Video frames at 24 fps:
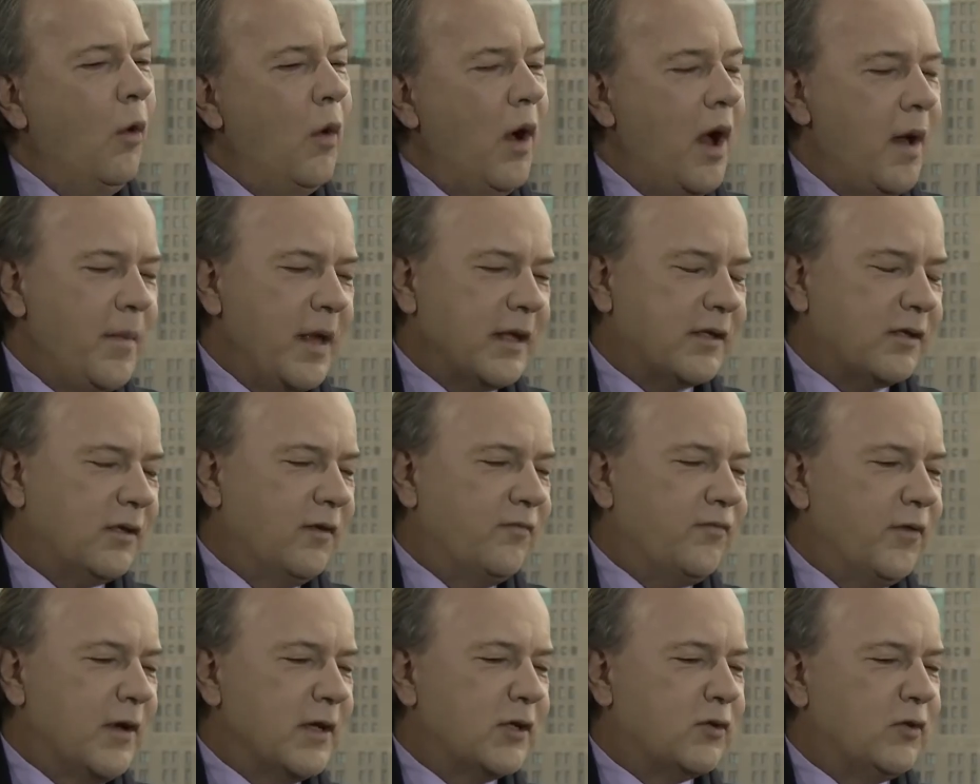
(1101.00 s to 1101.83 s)
Well, I'm not
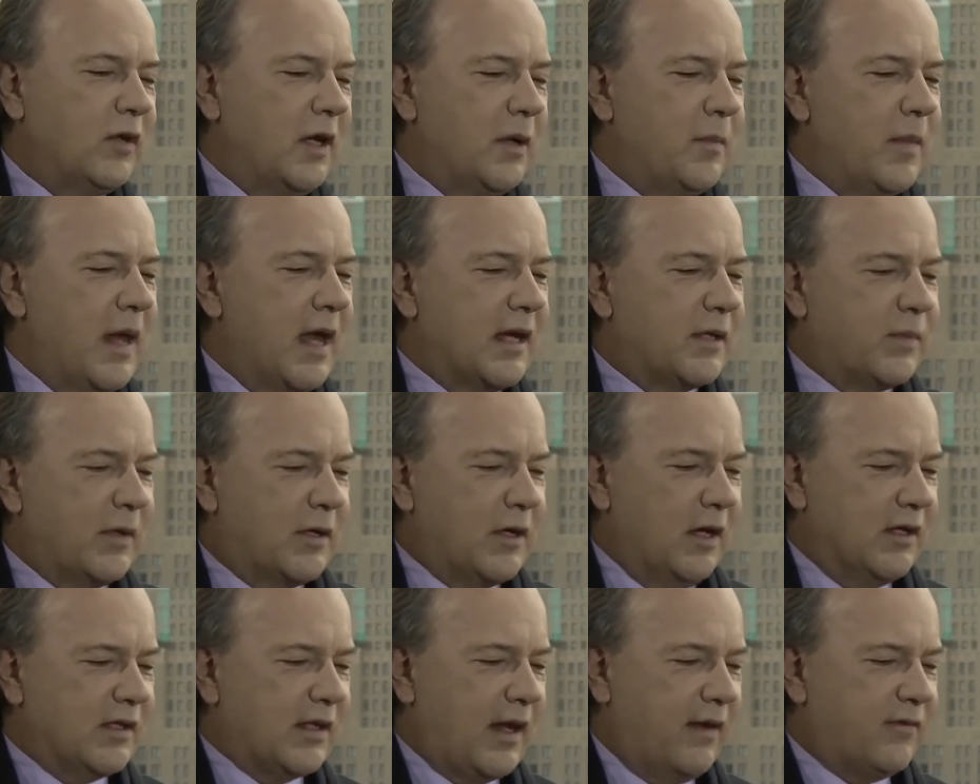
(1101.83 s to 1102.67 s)
so frustrated, Max,
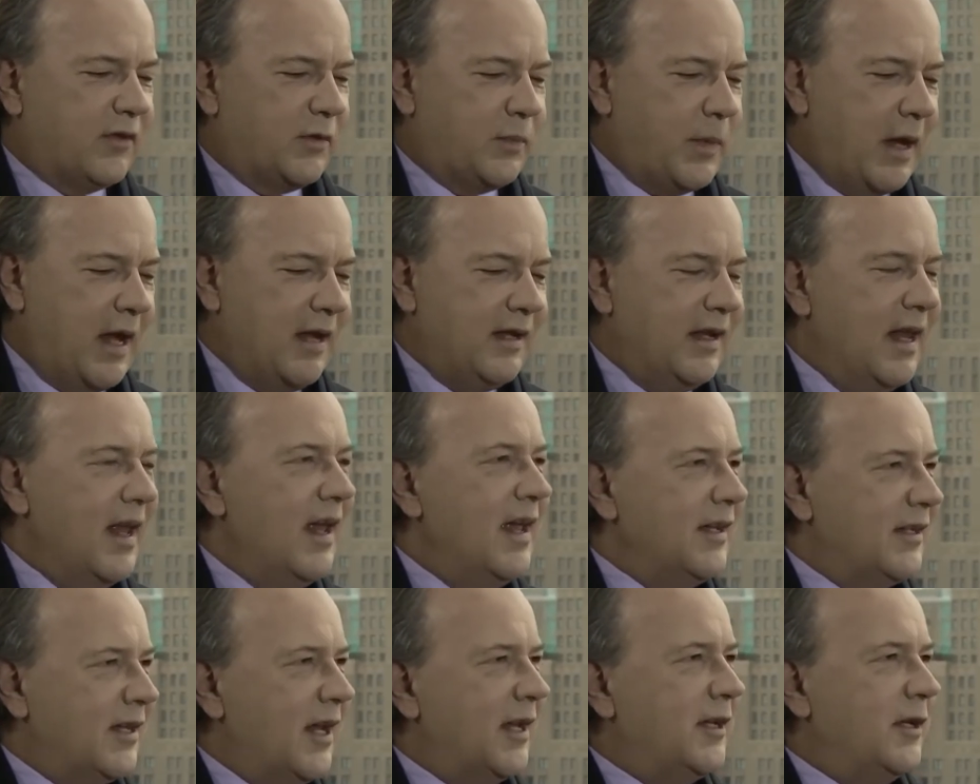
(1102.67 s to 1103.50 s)
because I've spent
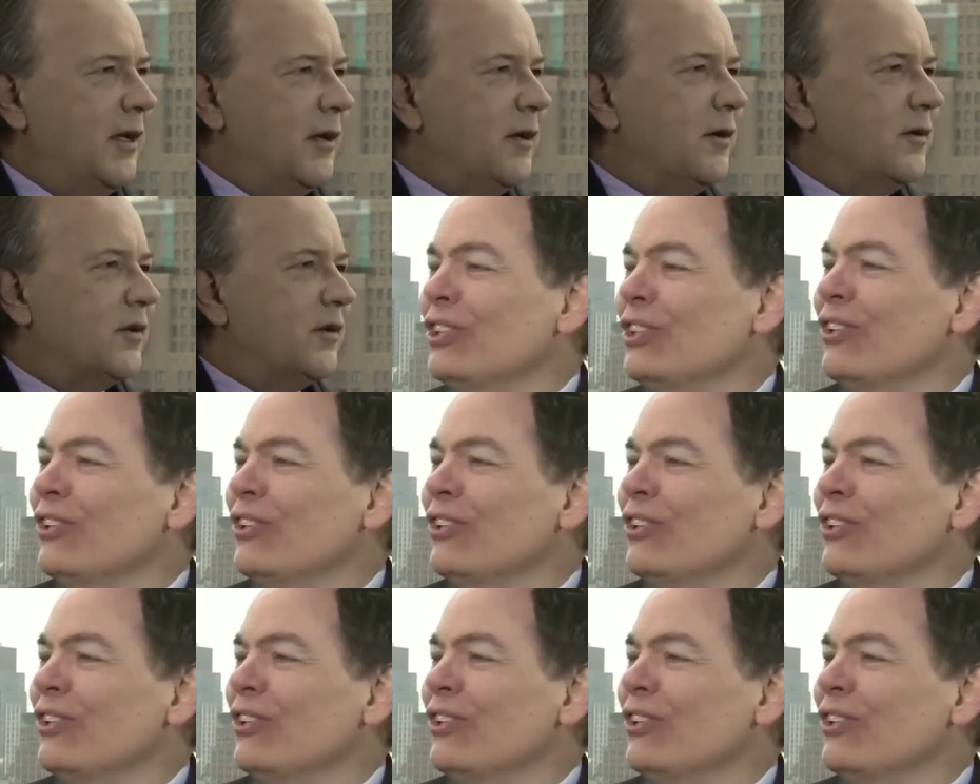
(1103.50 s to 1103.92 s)
10 years.